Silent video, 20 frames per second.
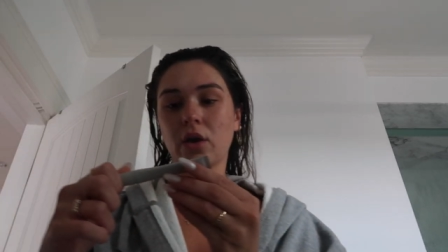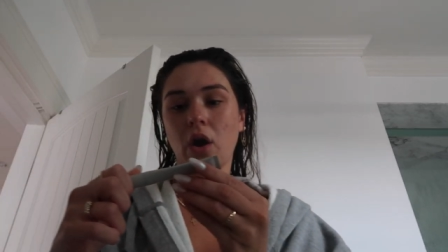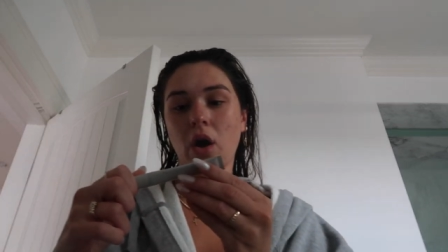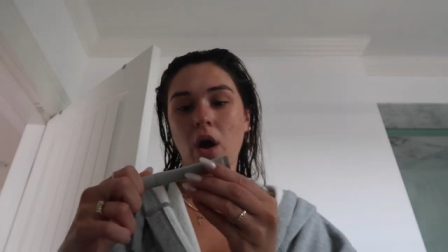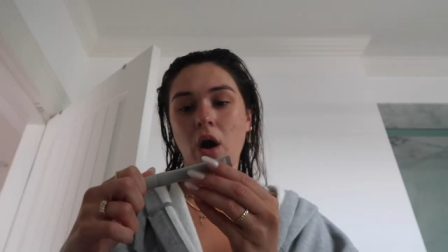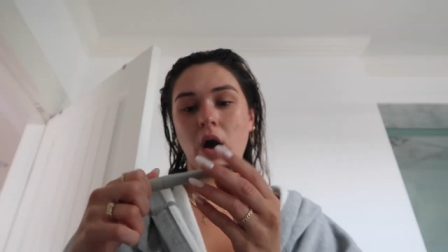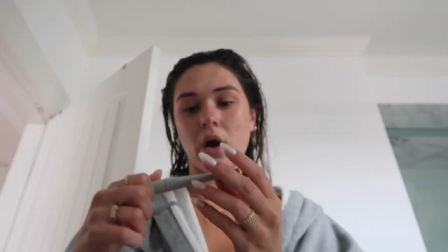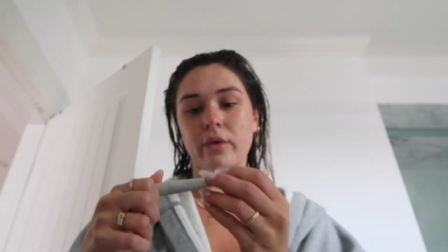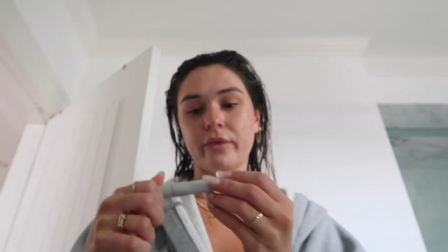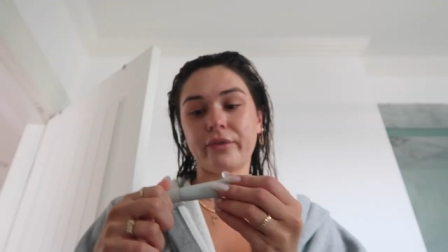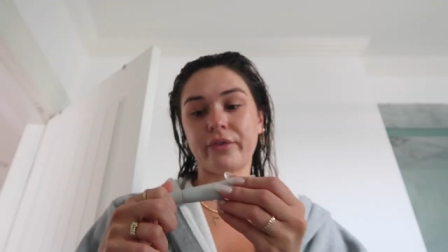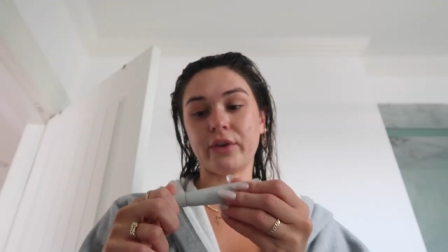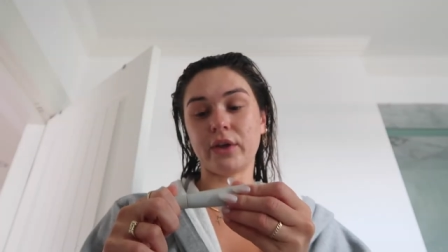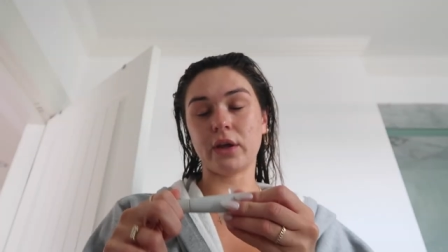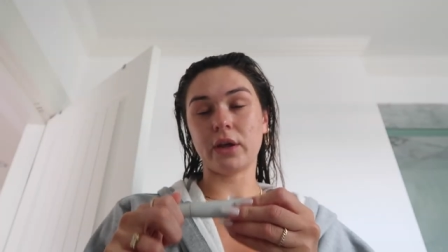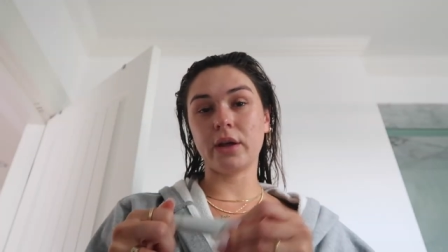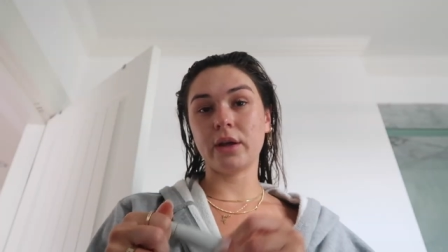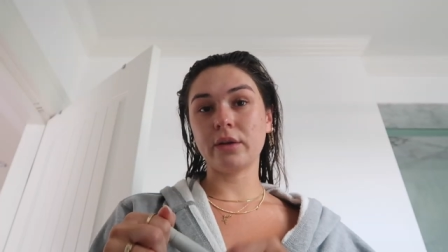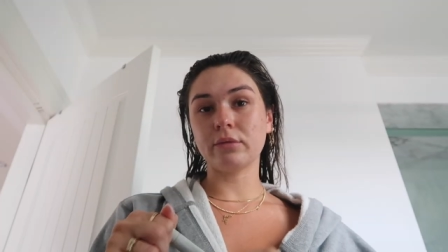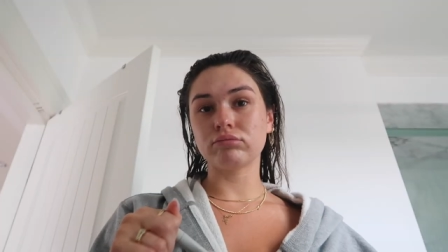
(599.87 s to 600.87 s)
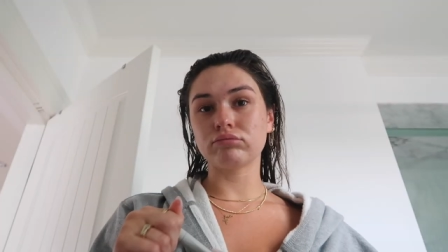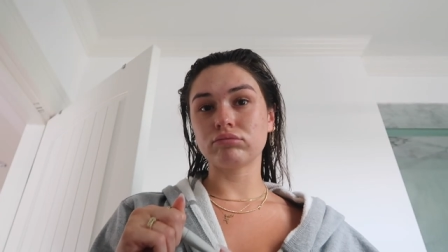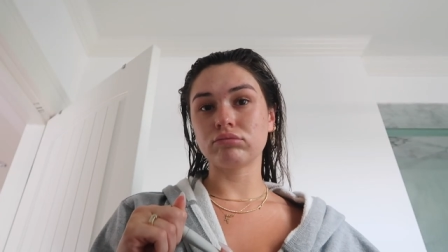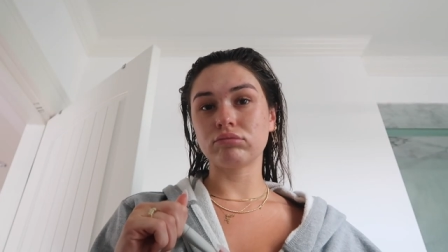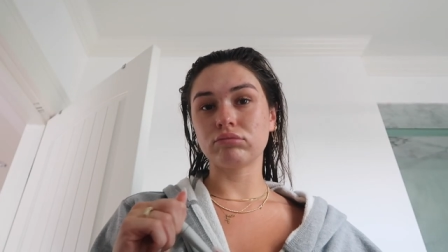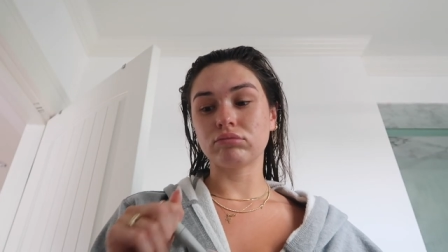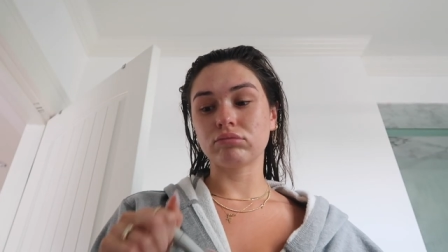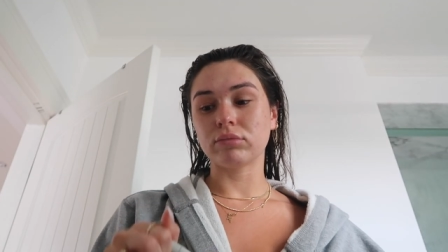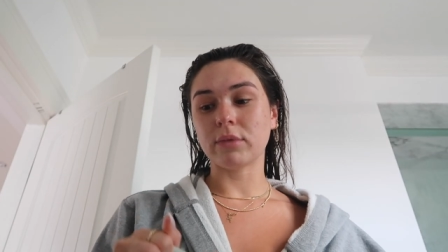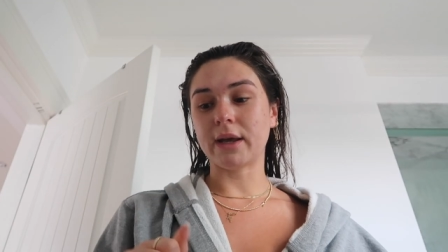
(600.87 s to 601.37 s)
coffee
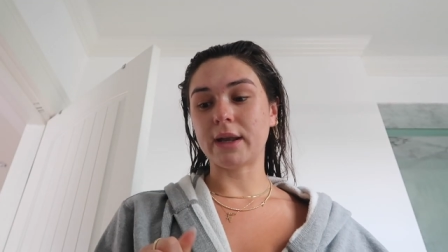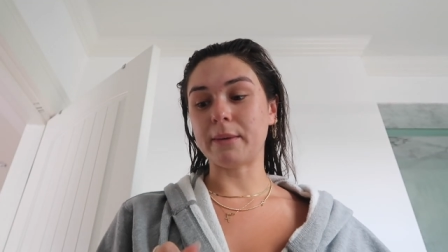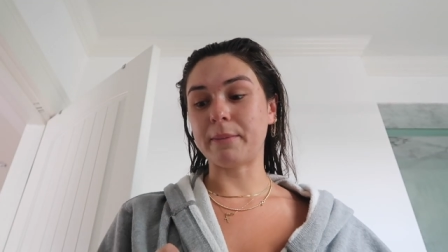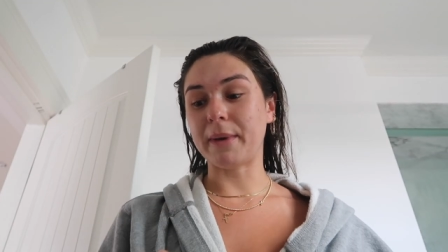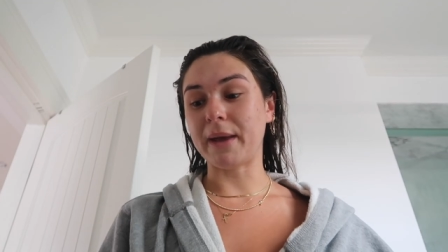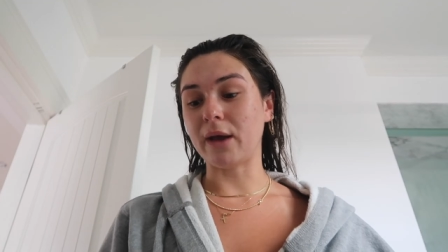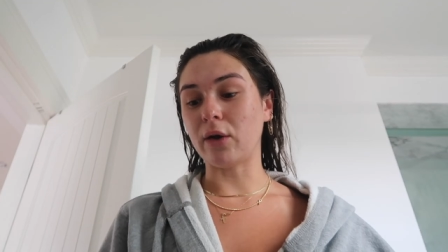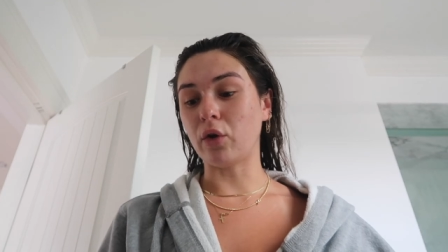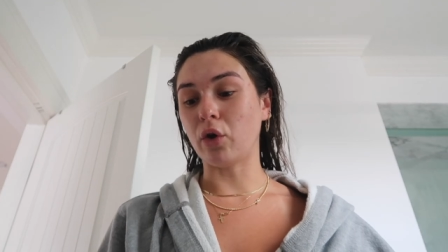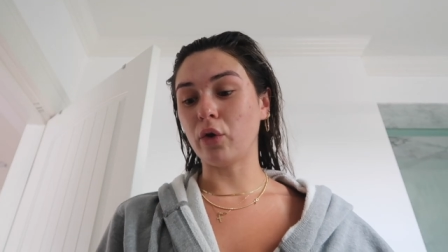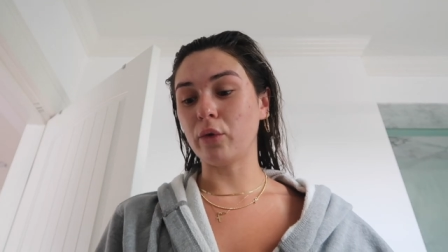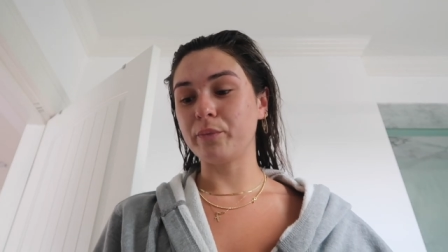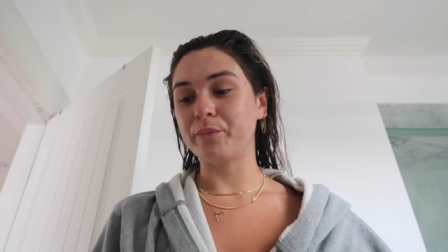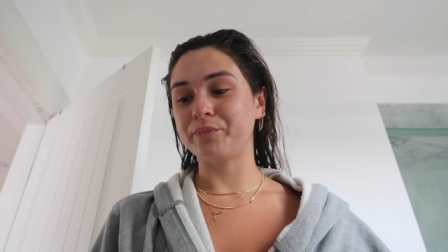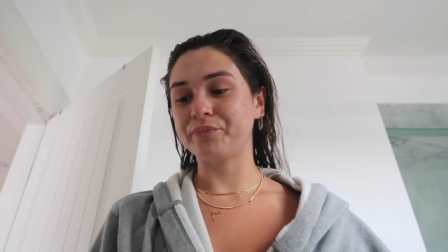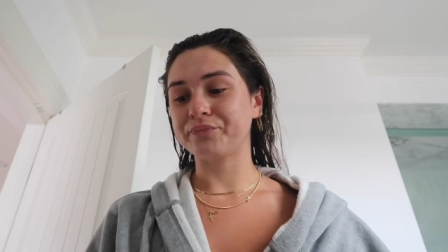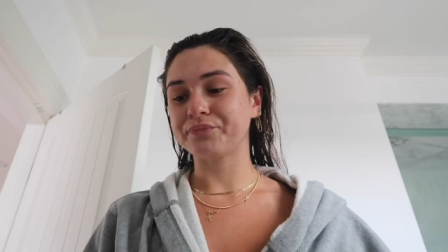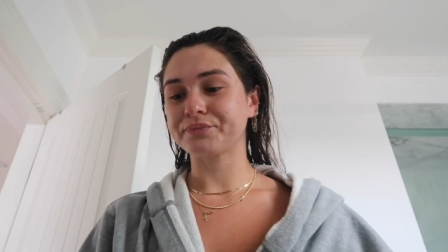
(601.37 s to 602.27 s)
and a bagel.